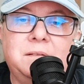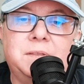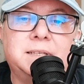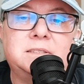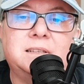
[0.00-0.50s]

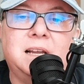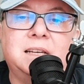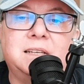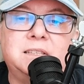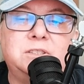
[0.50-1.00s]
that's the
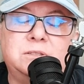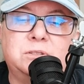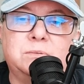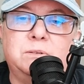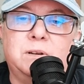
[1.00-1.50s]
kind of
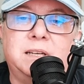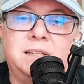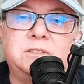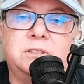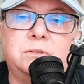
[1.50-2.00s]
issues we run
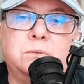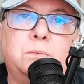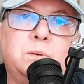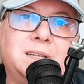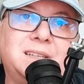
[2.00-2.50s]
into.
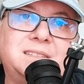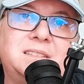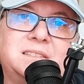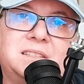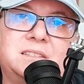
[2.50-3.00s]
What is
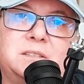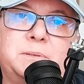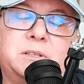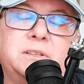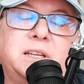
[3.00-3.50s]

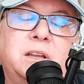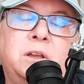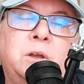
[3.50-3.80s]
accessibility?